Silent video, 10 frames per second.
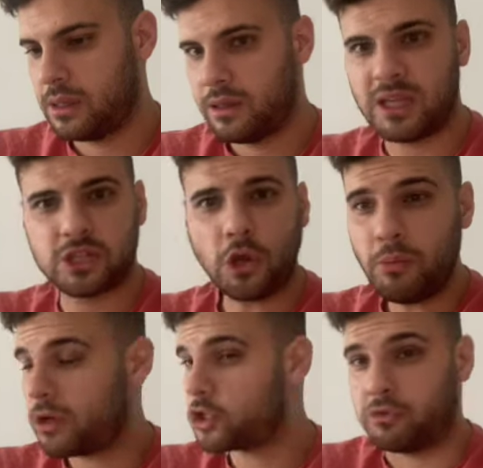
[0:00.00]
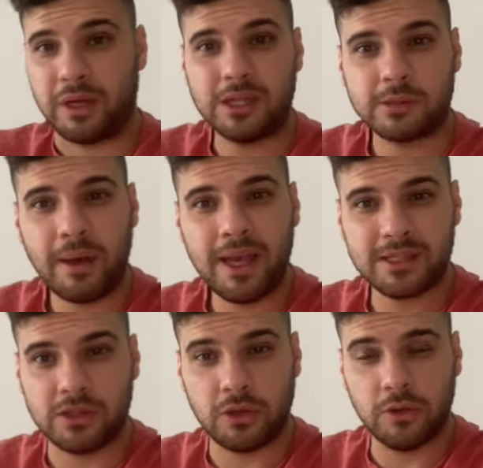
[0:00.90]
There's so much green space
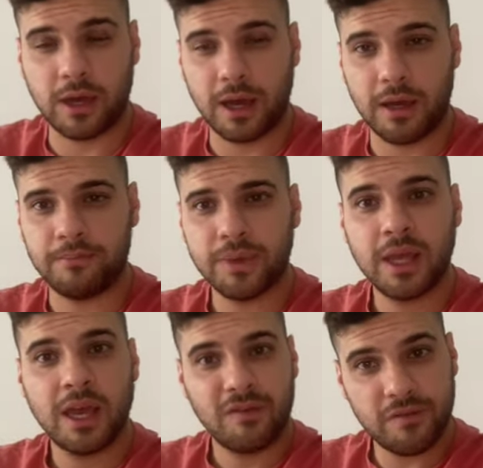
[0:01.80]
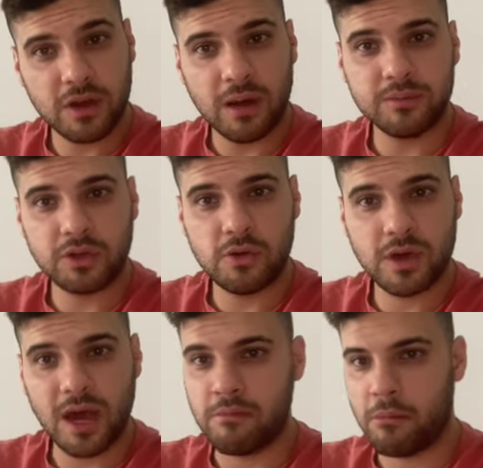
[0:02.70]
in the UK. If you ever come to the
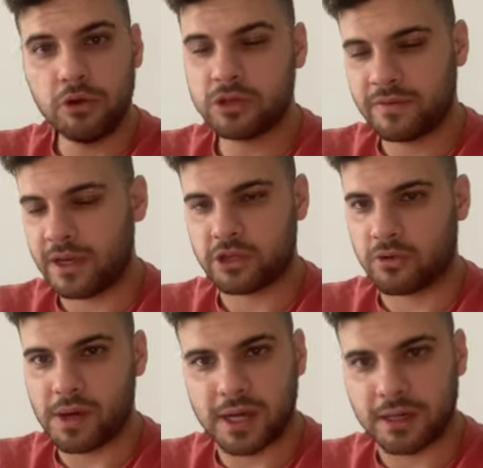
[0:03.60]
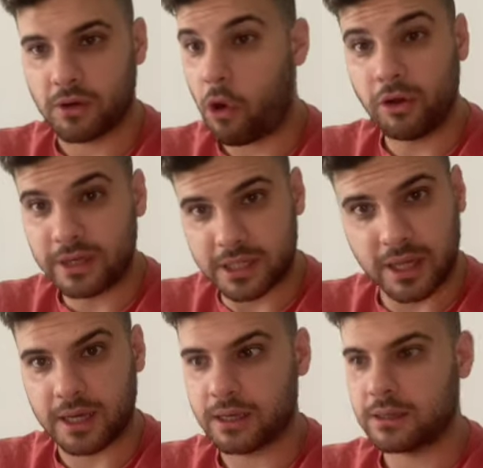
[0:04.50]
UK, most of it is green.
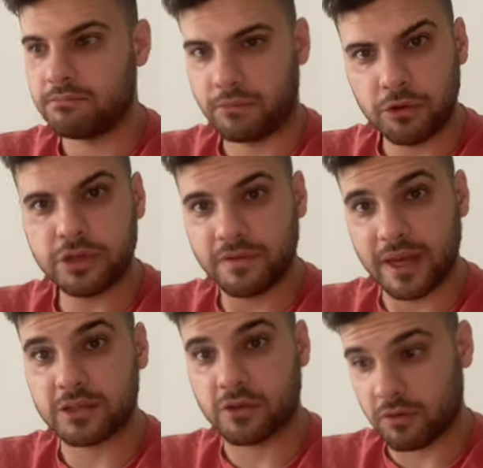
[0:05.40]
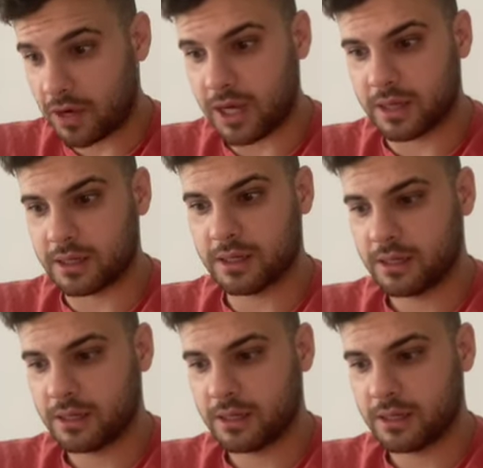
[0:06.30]
Honestly, most of it is green.